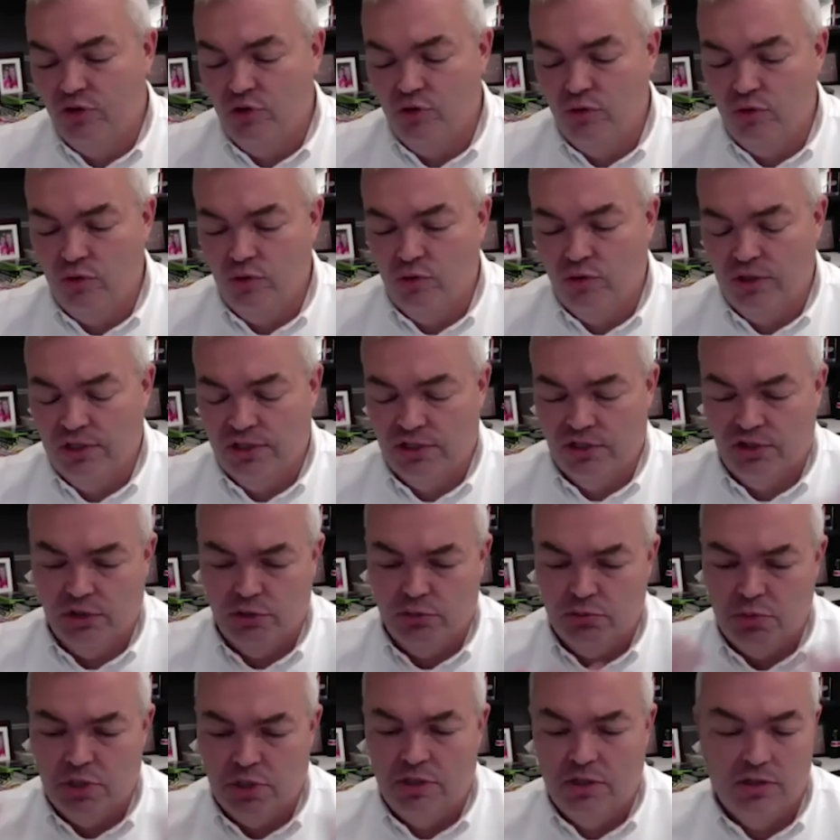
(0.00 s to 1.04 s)
this shouldn't
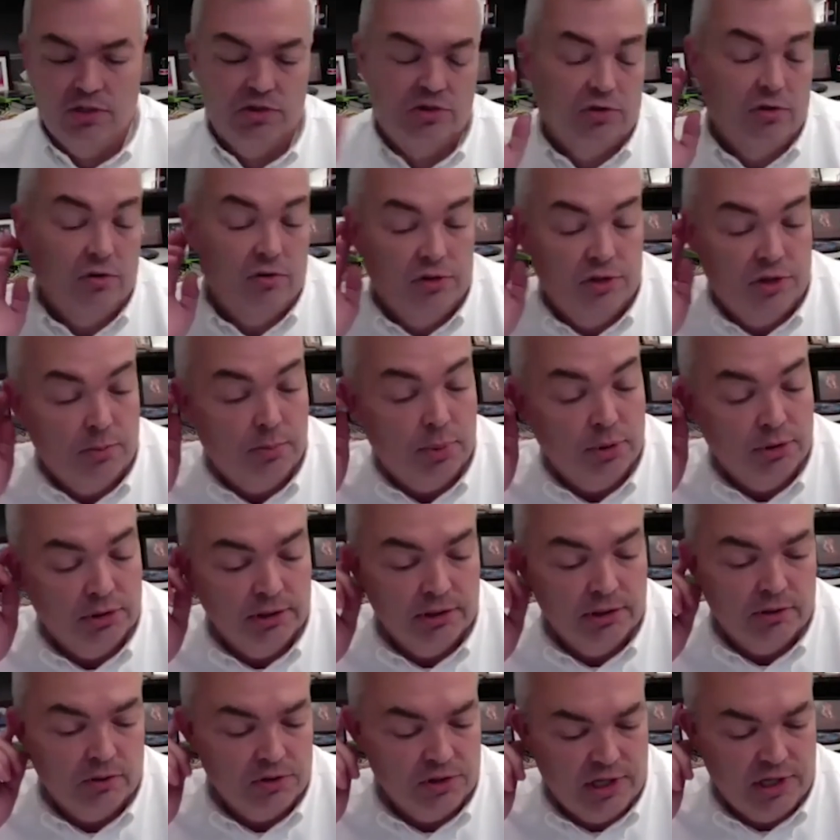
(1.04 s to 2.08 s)
be construed as a
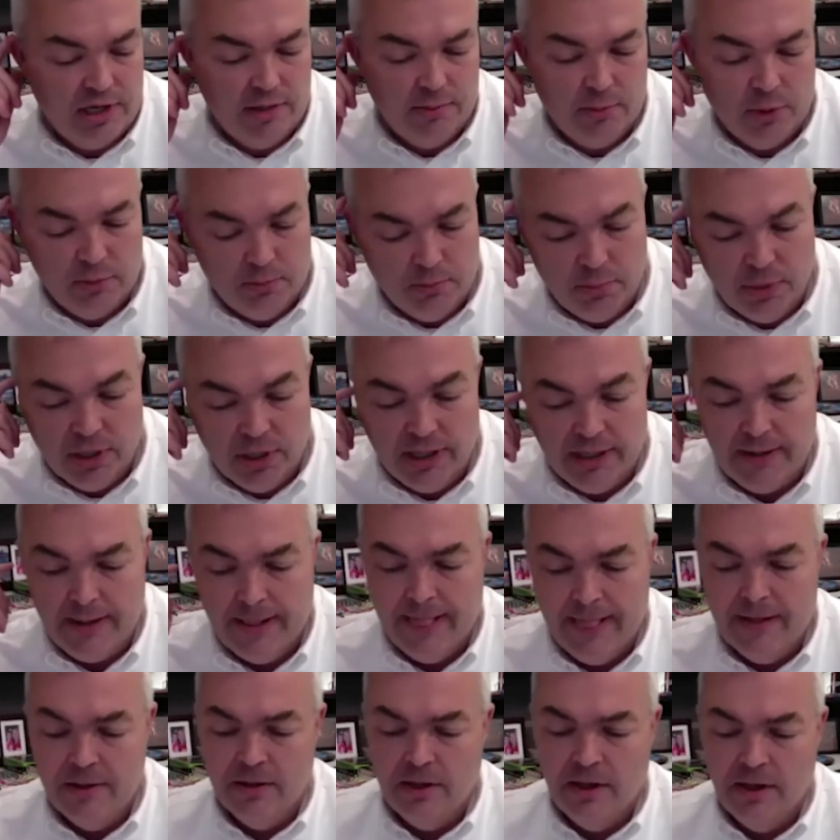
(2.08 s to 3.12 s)
political statement, but
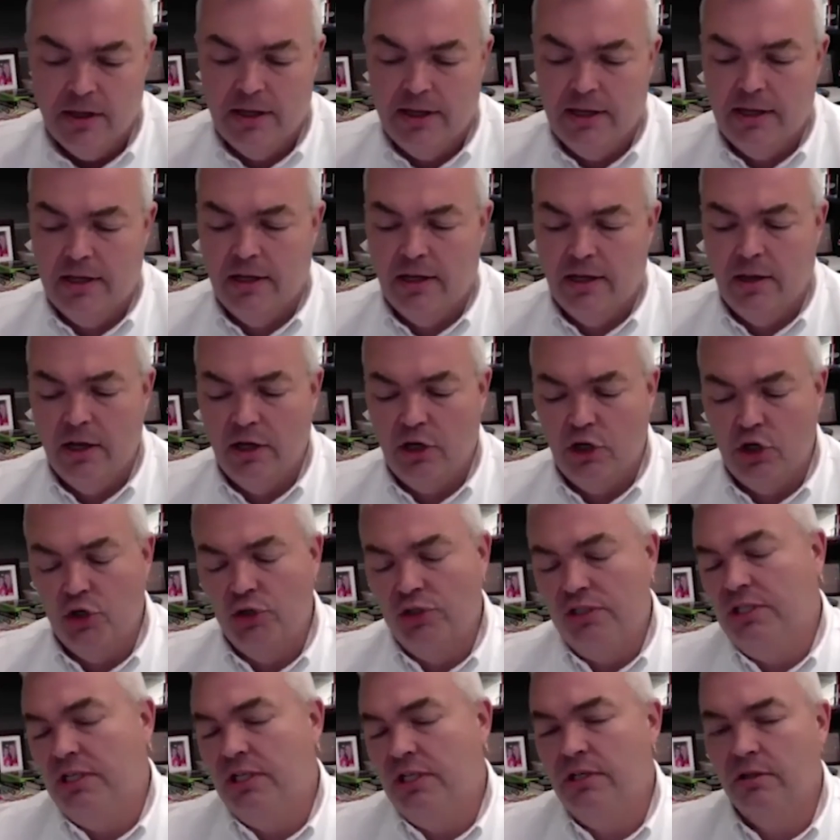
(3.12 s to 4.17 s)
a
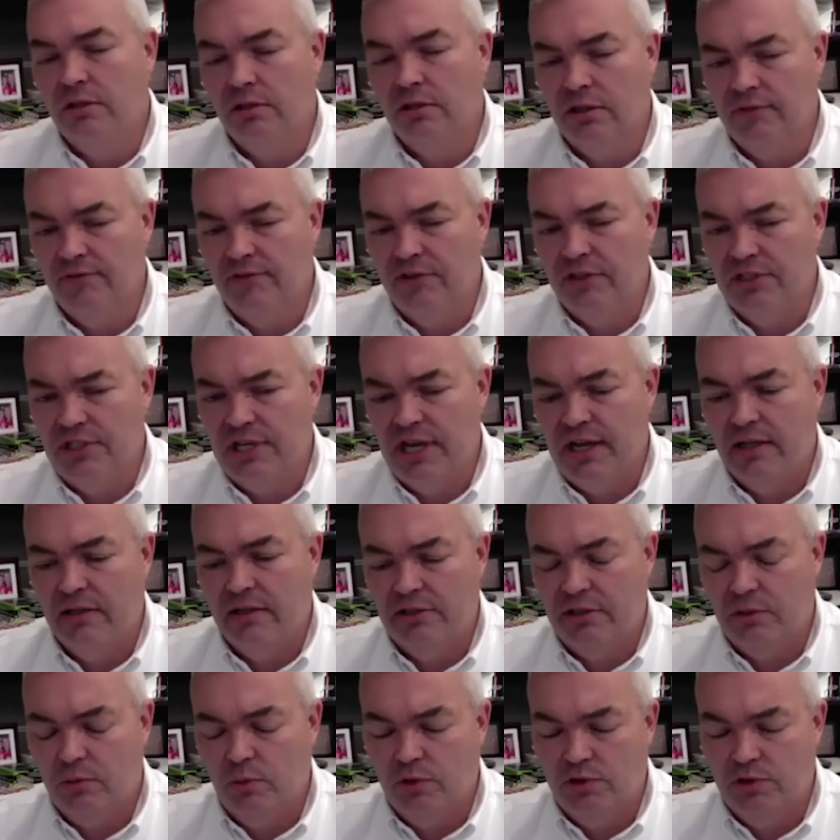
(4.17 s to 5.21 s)
good deal of the talent
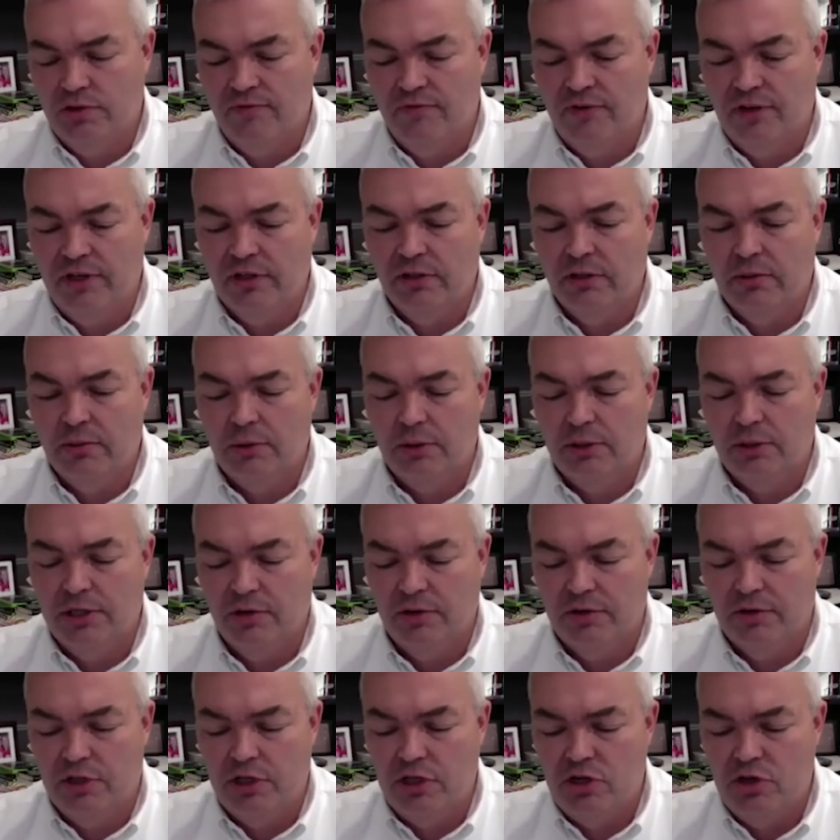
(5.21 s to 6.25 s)
that was available here
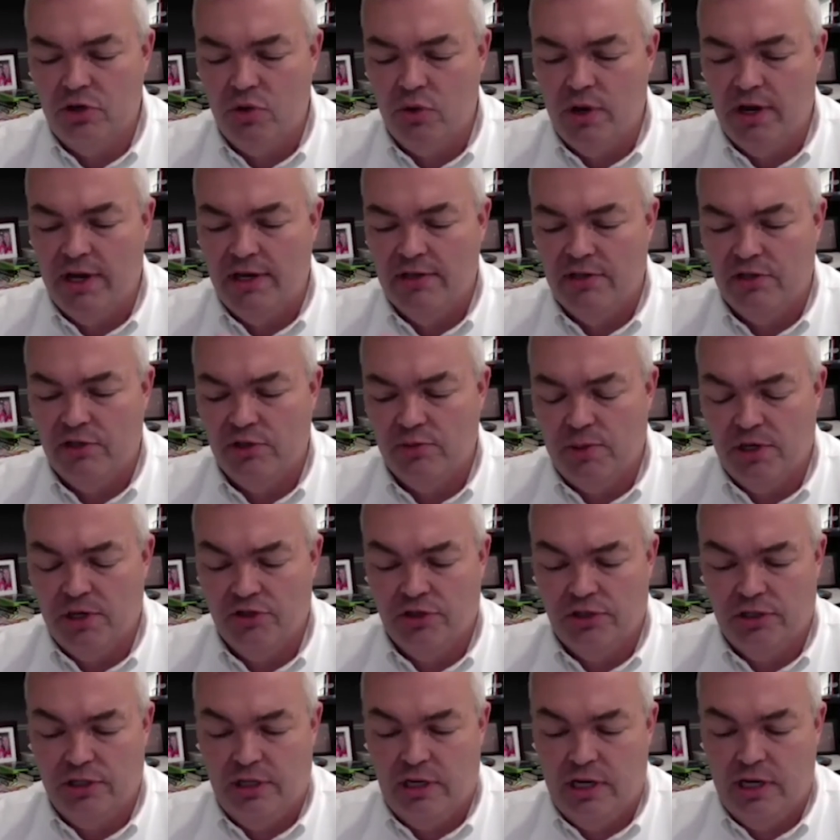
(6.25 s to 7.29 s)
in the U.S.,
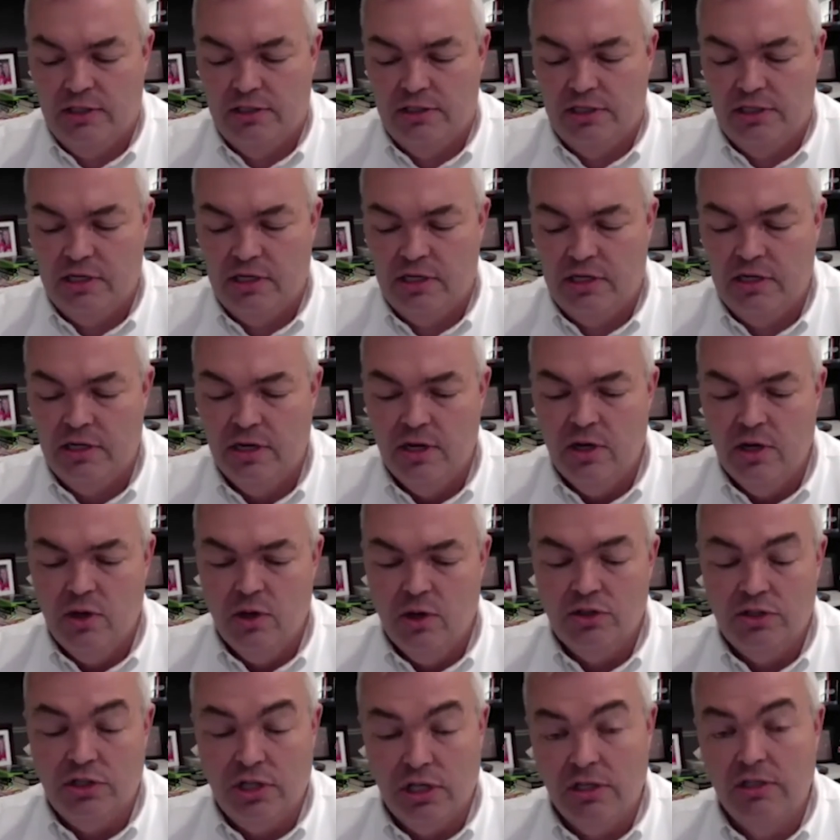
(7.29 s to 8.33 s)
especially in IT,
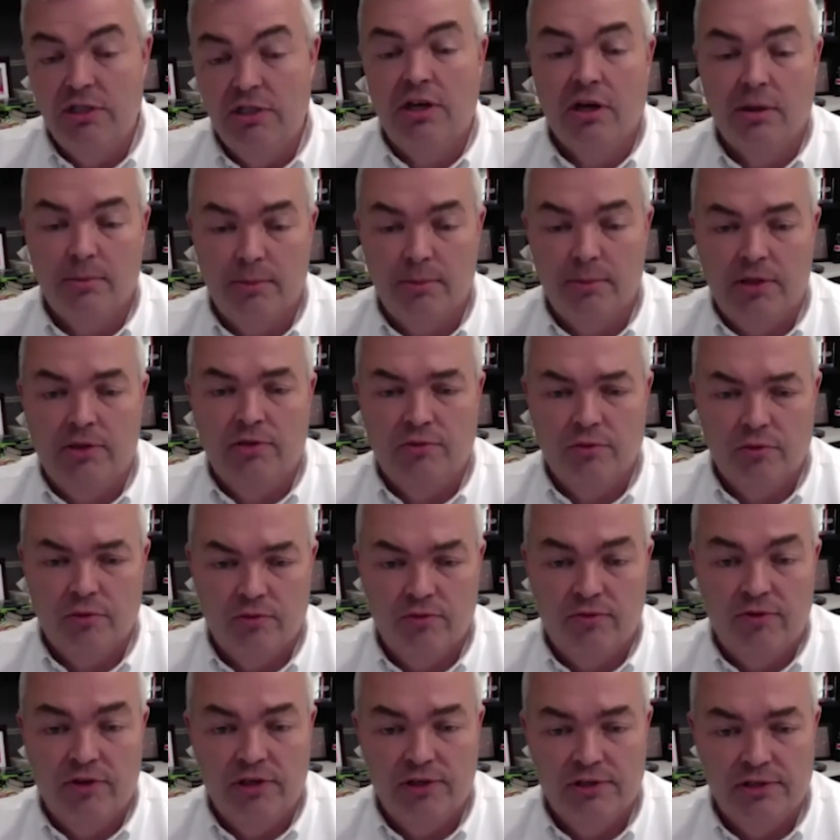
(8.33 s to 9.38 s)
did come in through
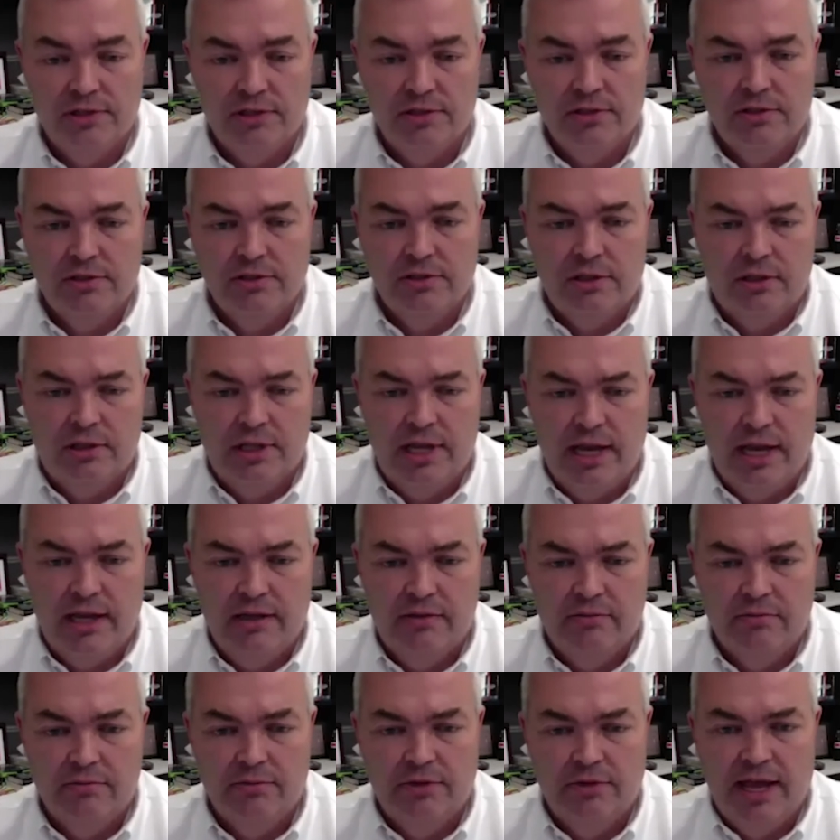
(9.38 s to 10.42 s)
visas, and
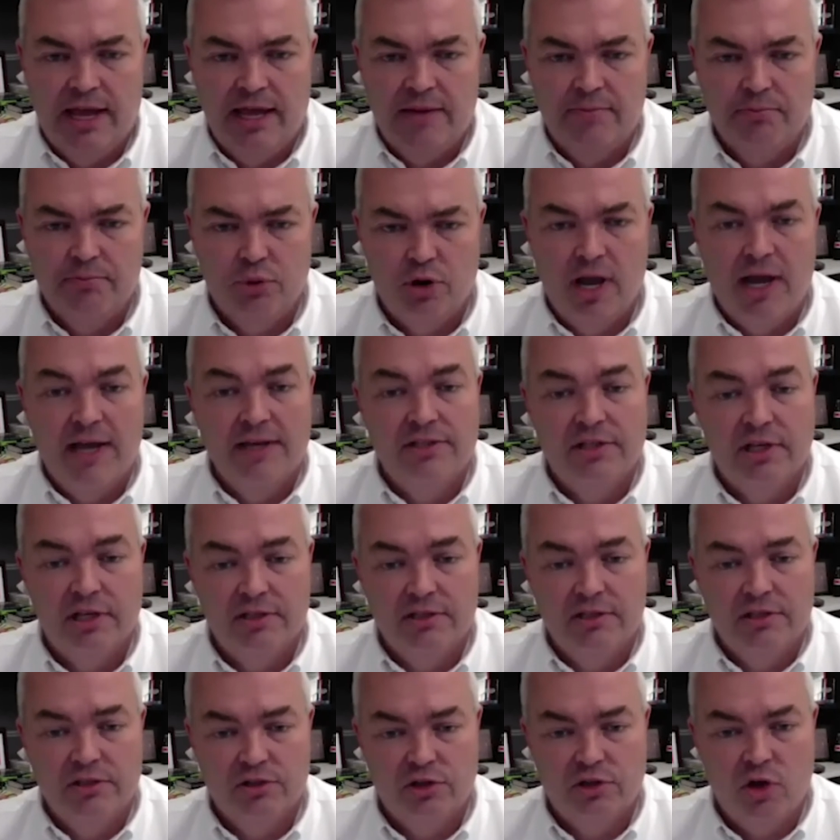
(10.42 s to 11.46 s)
that
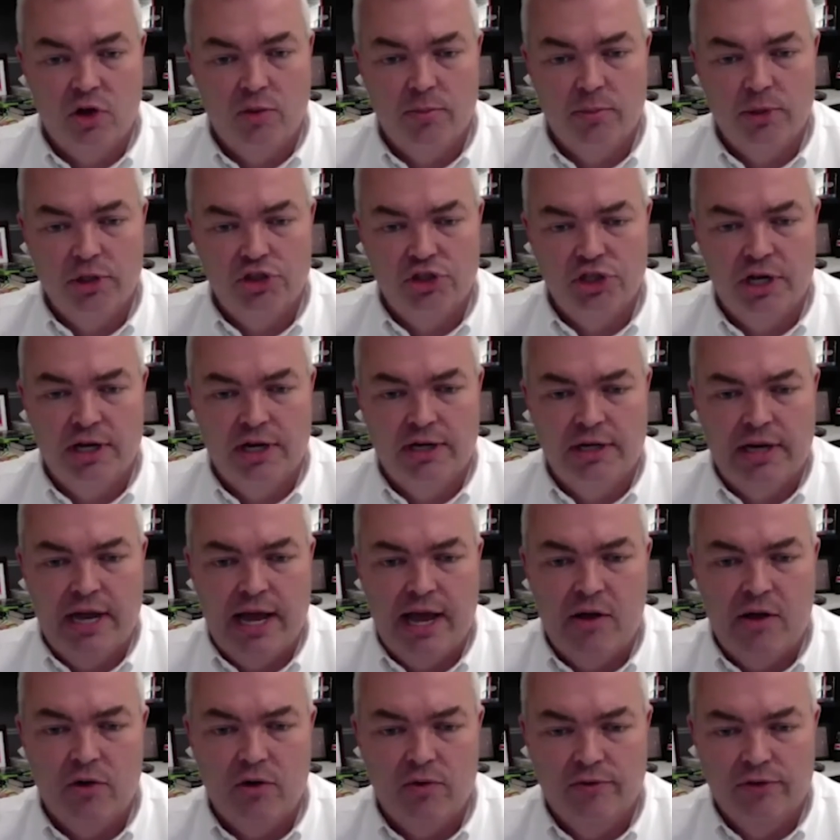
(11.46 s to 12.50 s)
process is all but shut
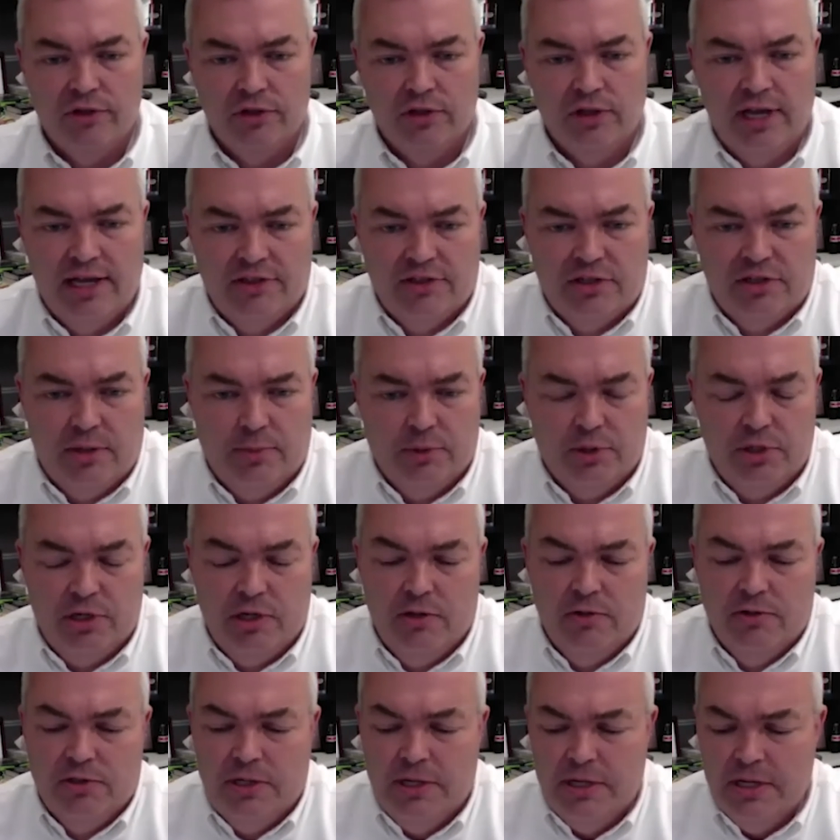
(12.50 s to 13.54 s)
down over the last couple of
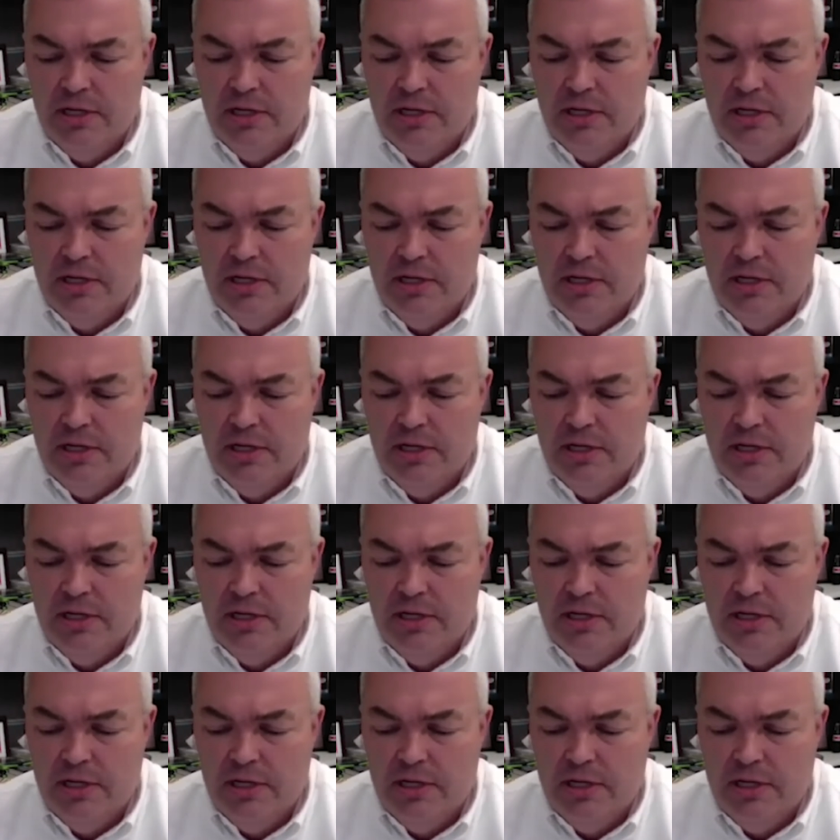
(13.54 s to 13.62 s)
years.